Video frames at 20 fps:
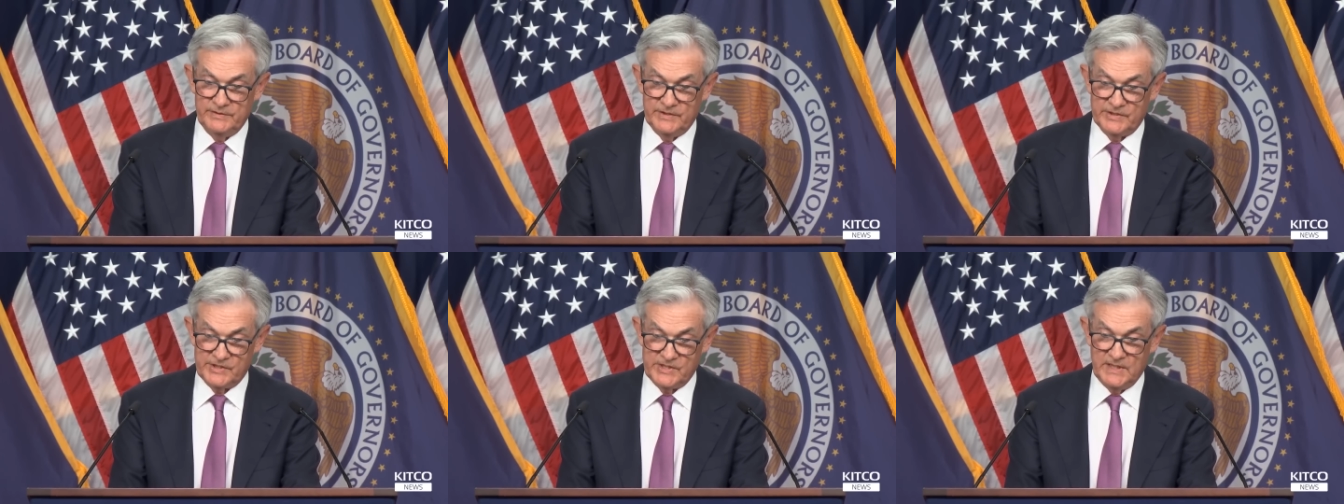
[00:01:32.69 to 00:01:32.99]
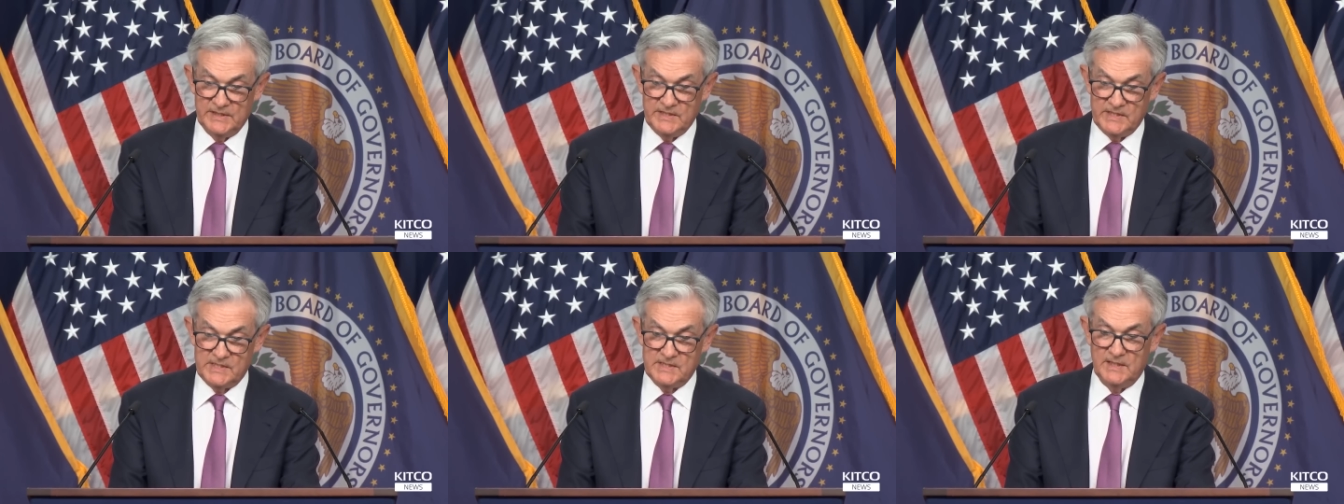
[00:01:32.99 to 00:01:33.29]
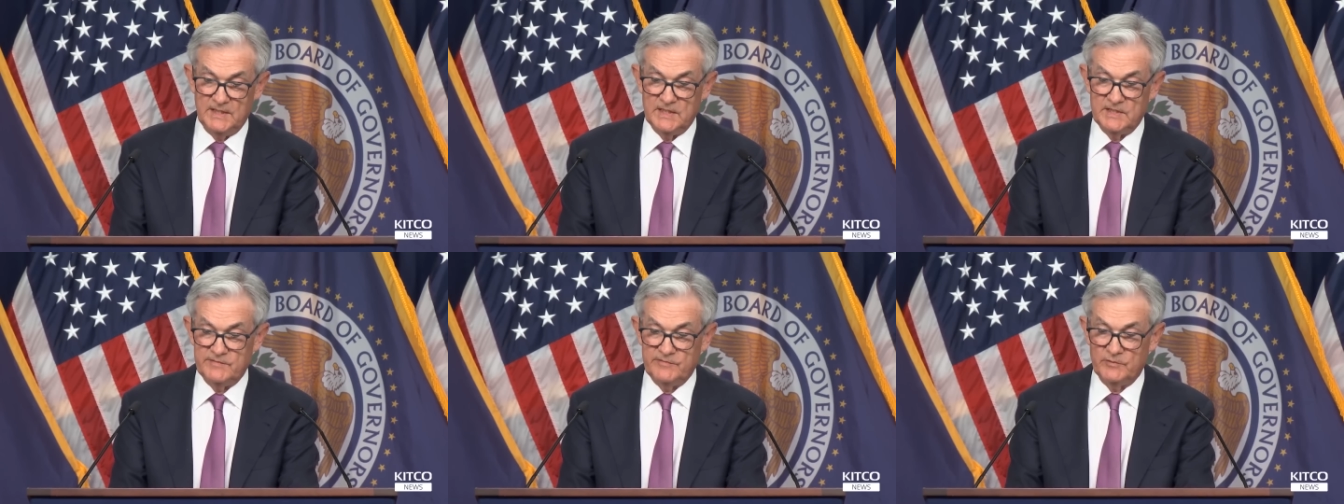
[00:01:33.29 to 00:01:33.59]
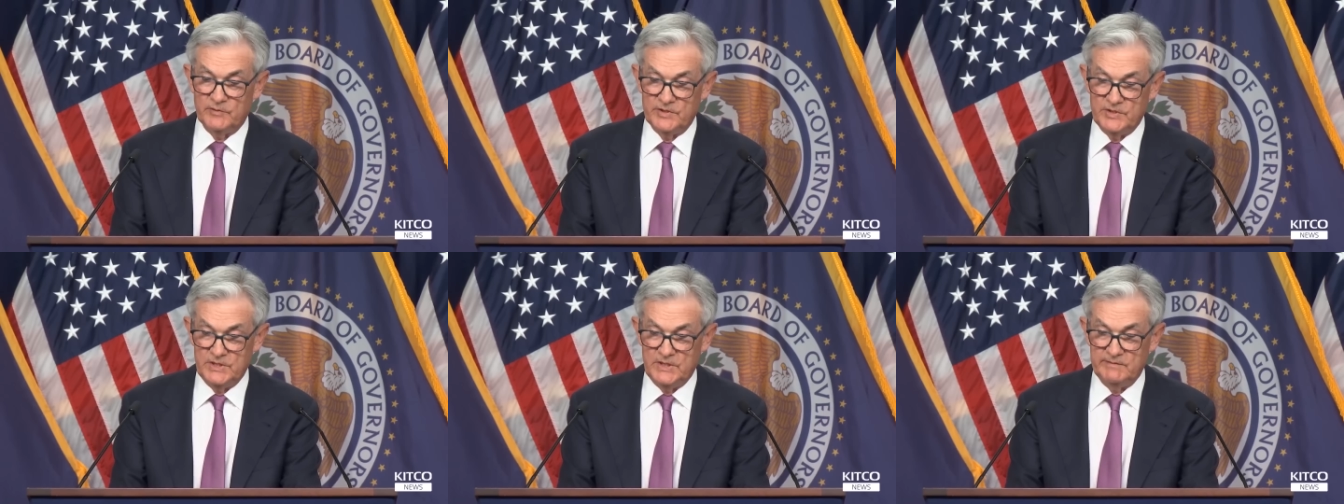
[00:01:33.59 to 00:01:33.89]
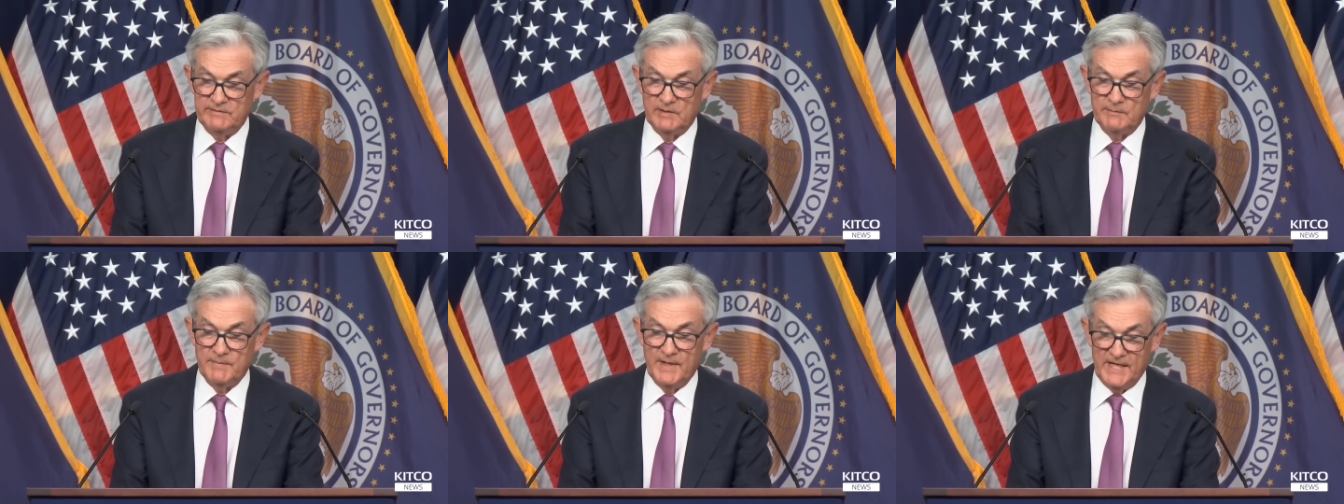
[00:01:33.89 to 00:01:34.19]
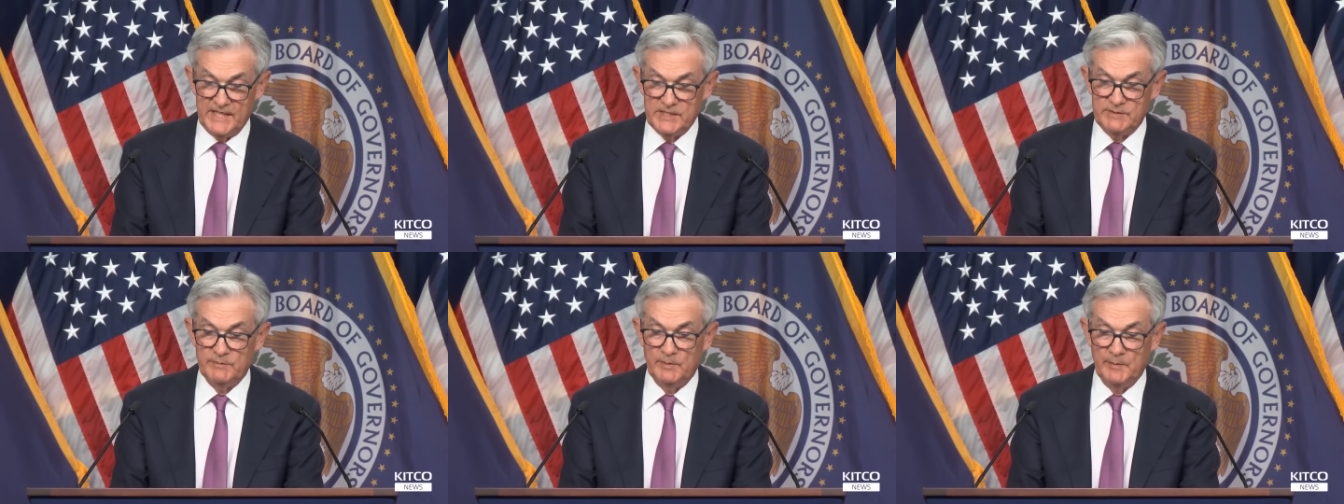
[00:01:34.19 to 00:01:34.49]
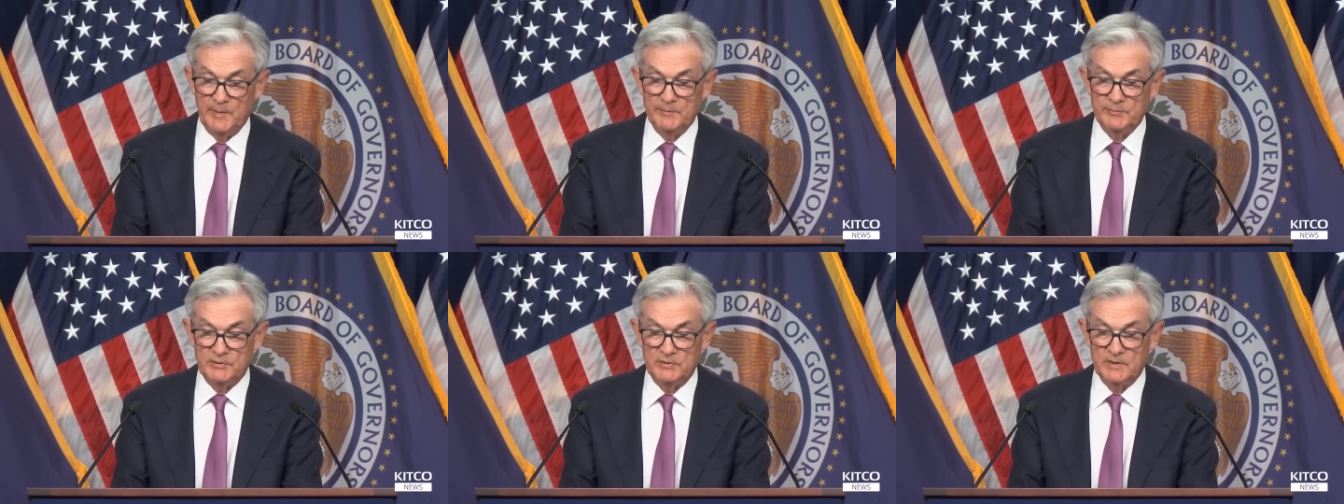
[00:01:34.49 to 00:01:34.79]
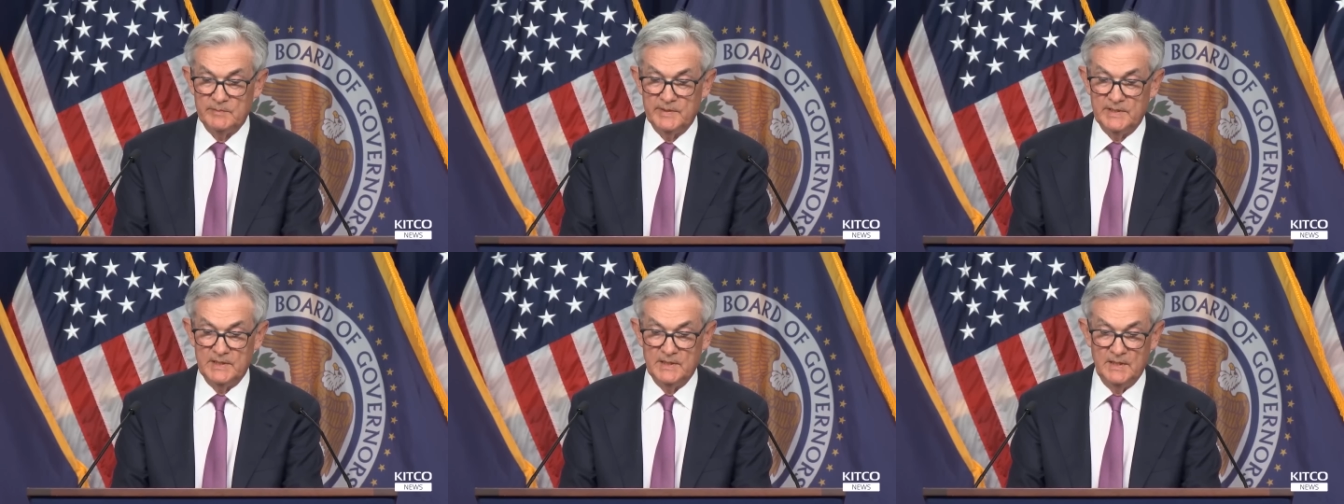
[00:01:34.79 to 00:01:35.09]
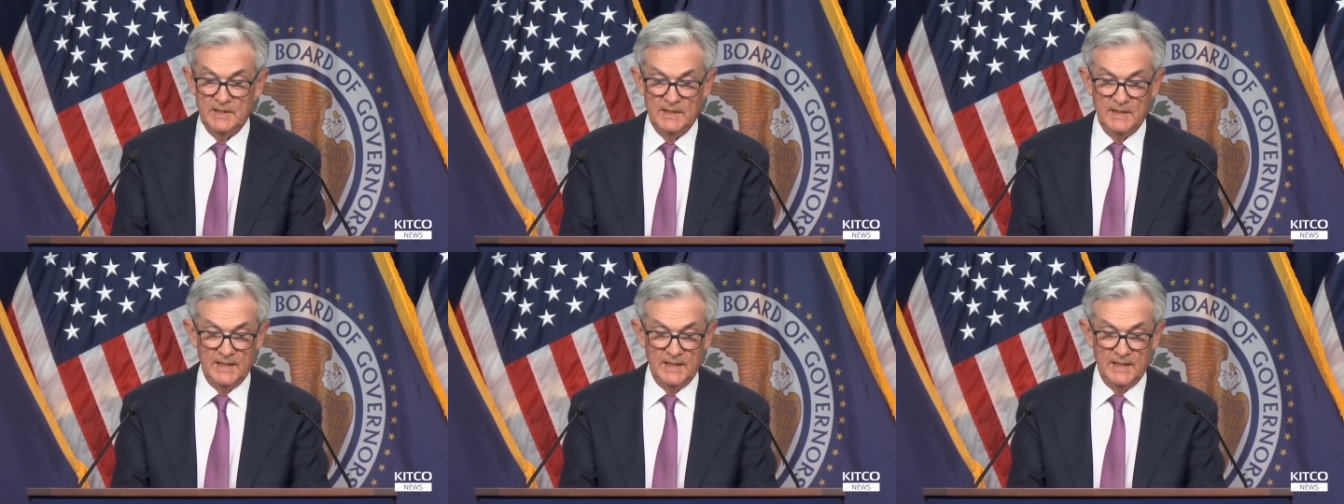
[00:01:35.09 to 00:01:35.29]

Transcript: to set the stage for achieving maximum employment